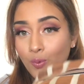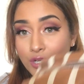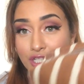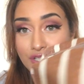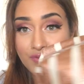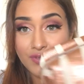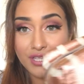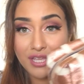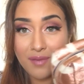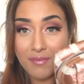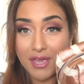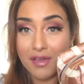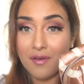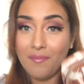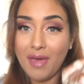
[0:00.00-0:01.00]
which is really a
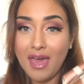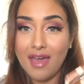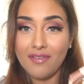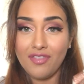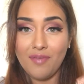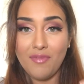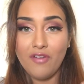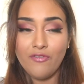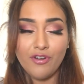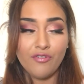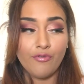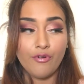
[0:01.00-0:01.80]
makeup bag that my friend